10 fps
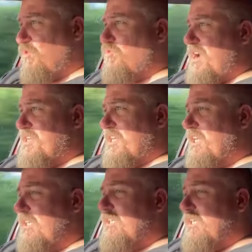ready.
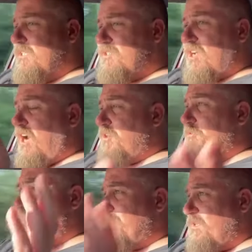So,
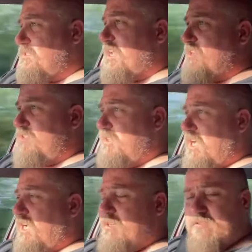as I
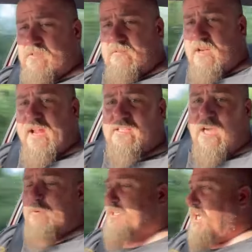said, next
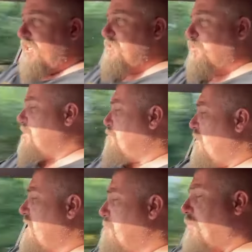couple of days we'll just
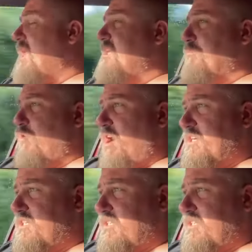bleed the brakes